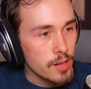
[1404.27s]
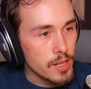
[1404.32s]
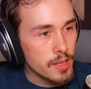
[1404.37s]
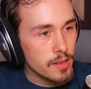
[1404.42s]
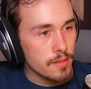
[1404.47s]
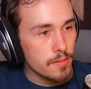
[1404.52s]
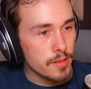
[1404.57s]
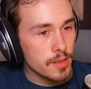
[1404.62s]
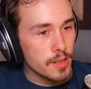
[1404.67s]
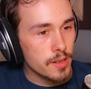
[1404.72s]
What
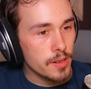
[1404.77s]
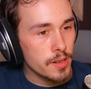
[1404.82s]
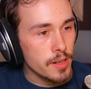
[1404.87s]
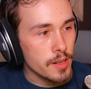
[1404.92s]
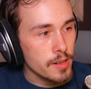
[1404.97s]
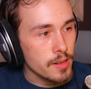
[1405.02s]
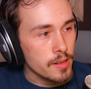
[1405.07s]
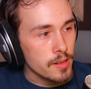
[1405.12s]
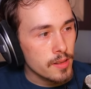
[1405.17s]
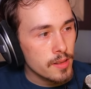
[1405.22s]
was going
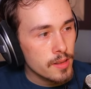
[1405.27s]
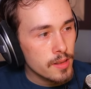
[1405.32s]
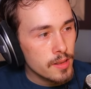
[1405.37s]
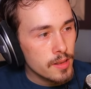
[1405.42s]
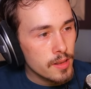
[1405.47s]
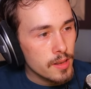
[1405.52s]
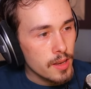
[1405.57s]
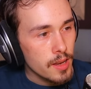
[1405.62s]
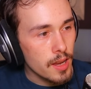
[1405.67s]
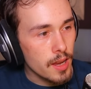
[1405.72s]

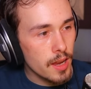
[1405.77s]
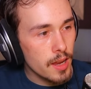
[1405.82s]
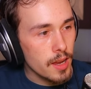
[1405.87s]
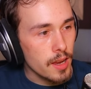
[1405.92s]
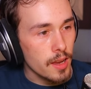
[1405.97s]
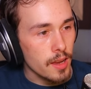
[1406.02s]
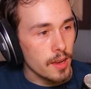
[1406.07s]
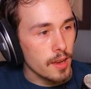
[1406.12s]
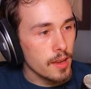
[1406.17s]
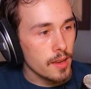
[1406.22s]
on?
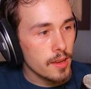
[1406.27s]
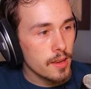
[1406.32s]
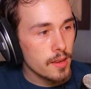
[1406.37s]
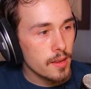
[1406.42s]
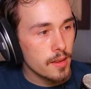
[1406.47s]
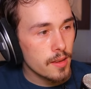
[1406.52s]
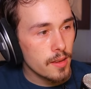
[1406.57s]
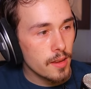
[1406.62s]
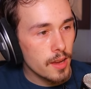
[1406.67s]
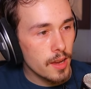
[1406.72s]
Hey.
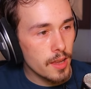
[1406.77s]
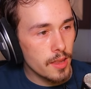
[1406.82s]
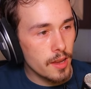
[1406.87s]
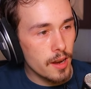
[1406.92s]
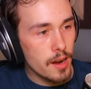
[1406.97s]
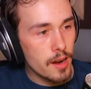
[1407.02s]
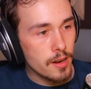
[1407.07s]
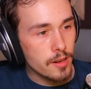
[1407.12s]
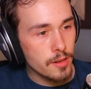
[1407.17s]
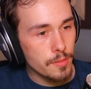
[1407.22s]
Hey
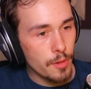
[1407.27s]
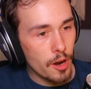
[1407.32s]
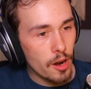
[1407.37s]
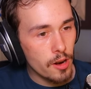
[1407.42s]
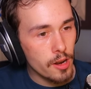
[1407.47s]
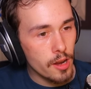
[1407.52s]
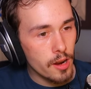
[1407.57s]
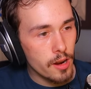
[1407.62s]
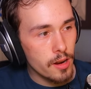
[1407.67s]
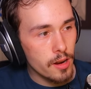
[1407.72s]
there, good
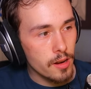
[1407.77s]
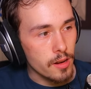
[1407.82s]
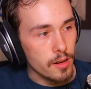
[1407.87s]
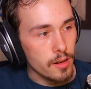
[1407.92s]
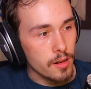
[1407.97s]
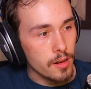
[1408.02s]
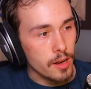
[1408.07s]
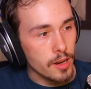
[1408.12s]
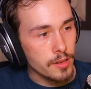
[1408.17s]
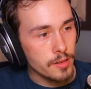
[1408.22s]

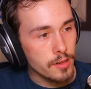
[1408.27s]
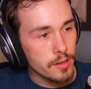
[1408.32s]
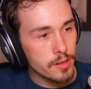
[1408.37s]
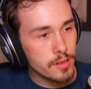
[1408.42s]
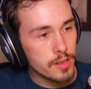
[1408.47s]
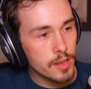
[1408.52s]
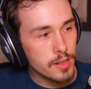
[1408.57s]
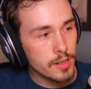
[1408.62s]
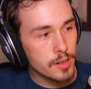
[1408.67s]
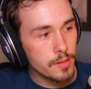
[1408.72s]
morning! I
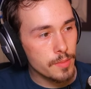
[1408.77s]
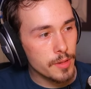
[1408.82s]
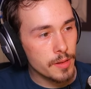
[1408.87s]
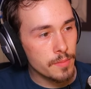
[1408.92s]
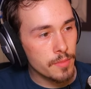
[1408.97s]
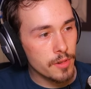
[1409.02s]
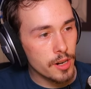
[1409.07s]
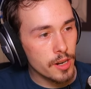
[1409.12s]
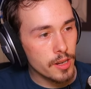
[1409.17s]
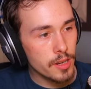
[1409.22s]
noticed that you've
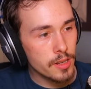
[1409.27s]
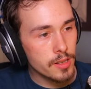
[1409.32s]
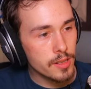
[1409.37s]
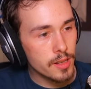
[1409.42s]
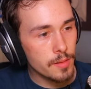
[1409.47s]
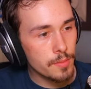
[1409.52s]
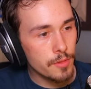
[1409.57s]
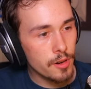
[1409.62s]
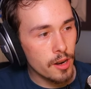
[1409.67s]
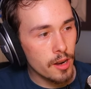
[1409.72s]
been breaking
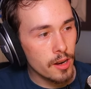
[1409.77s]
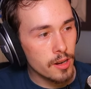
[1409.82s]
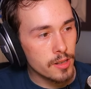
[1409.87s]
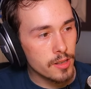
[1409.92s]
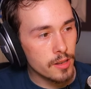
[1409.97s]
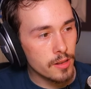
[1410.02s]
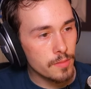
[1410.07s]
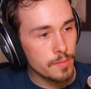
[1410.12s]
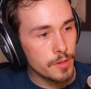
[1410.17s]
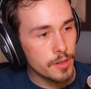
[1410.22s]
some rocks
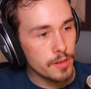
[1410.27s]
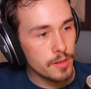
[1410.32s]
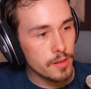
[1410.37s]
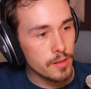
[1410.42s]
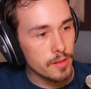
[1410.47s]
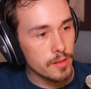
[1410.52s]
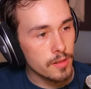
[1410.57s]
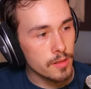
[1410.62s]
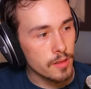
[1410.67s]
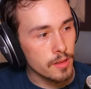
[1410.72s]

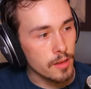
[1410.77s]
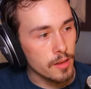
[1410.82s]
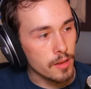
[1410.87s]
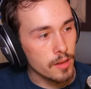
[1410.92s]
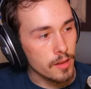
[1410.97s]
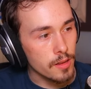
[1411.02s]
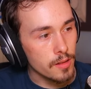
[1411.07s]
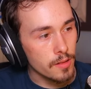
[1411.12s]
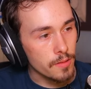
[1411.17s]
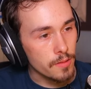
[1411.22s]
open,
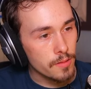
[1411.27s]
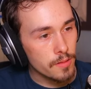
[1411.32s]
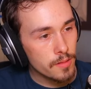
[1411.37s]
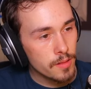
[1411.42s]
uh...